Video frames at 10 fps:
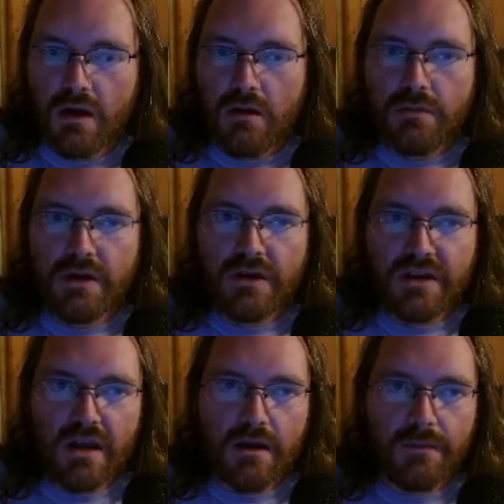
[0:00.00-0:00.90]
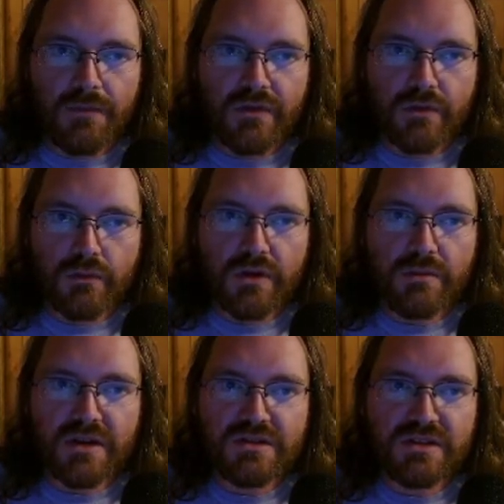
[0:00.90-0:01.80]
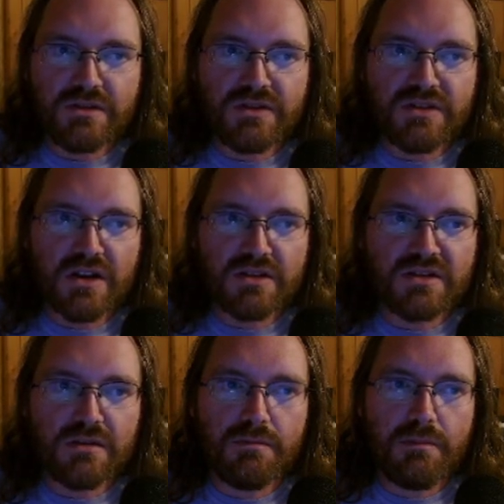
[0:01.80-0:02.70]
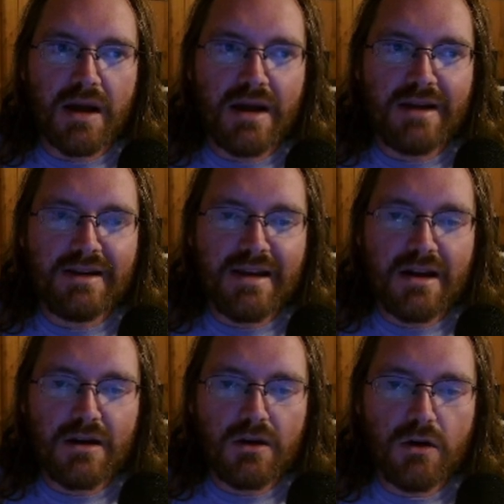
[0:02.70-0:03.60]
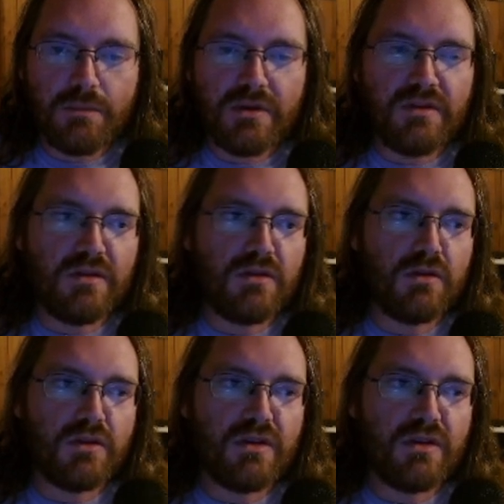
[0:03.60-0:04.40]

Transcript: But yeah, 3 of the best dividend stocks to buy now. Hope you enjoyed